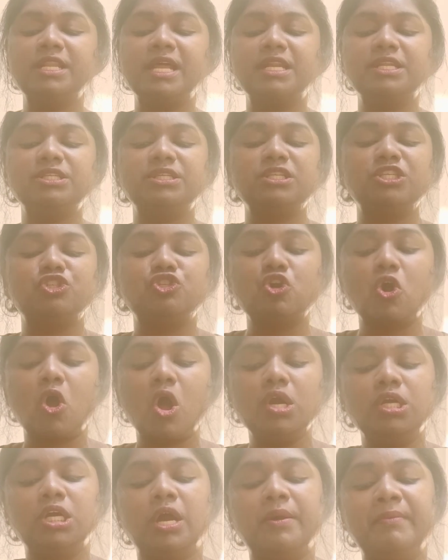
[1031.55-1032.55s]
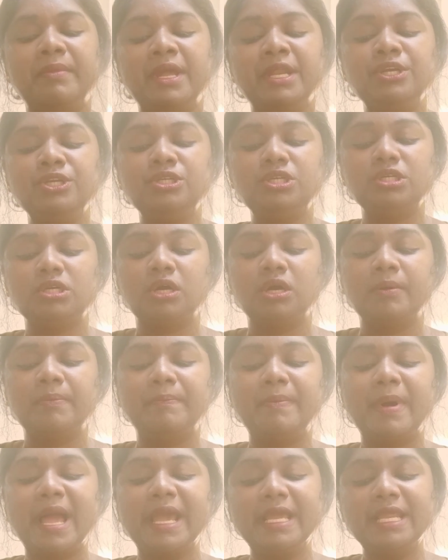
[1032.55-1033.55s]
There is a strong comment
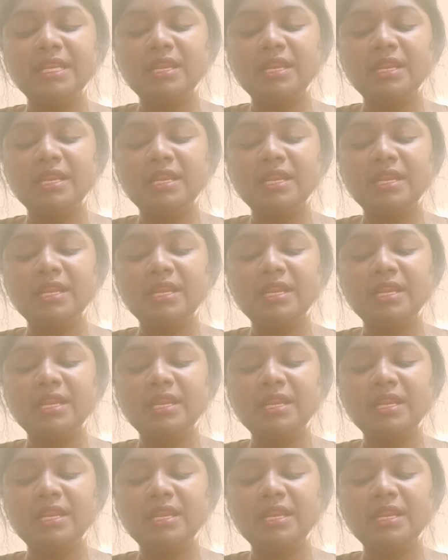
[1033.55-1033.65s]
by